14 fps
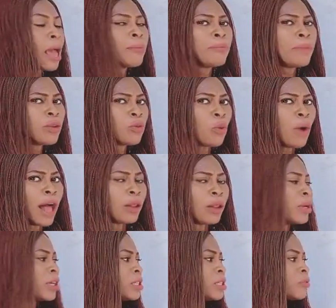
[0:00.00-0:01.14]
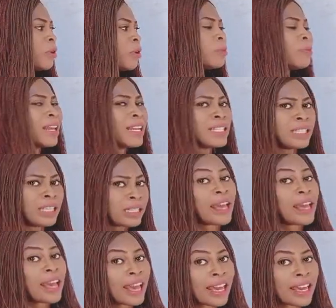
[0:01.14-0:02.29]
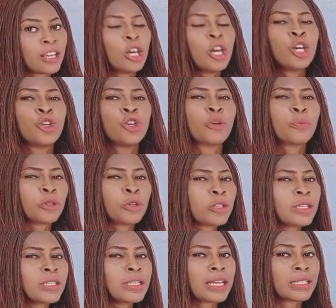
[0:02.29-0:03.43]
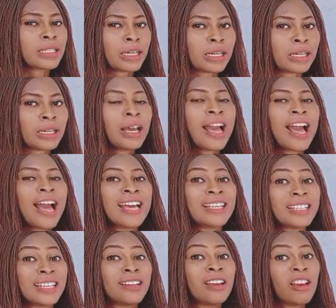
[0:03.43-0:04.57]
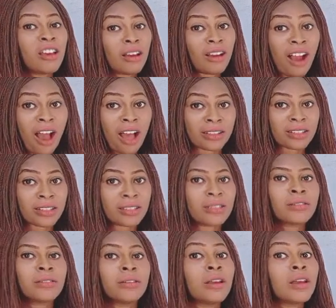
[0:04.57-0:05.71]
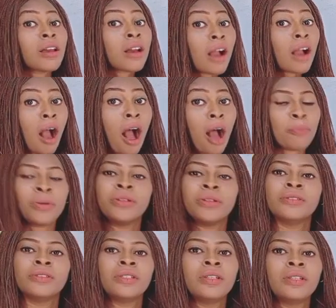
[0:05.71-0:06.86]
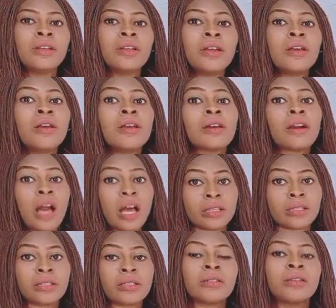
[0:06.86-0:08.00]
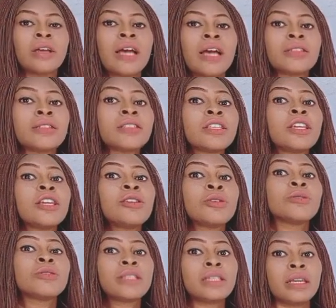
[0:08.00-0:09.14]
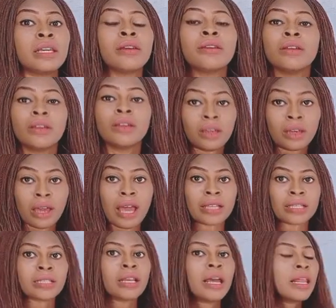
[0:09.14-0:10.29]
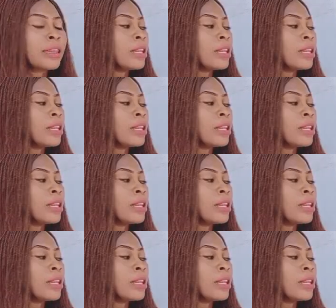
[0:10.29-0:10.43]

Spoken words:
Meanwhile, when it's followed by letters A, you could produce it as K, as in cut, cup, cut, as in C-U-T, cut.